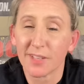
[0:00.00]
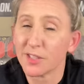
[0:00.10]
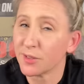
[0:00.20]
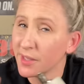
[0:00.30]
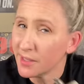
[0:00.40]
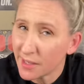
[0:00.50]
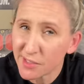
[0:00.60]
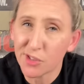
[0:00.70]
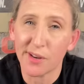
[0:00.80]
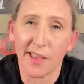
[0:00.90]
So then
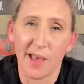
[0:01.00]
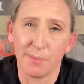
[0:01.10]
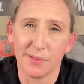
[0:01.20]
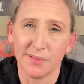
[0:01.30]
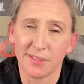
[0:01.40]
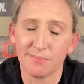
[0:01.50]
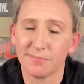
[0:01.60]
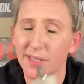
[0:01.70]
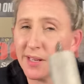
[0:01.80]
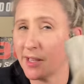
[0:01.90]
yesterday happens
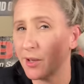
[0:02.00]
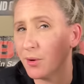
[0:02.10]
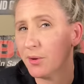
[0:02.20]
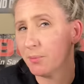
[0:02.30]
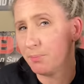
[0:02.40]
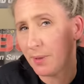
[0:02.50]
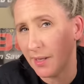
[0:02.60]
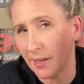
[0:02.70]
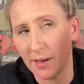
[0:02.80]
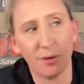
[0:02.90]
and I go to
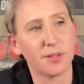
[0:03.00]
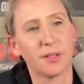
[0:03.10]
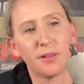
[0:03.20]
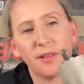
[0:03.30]
beat out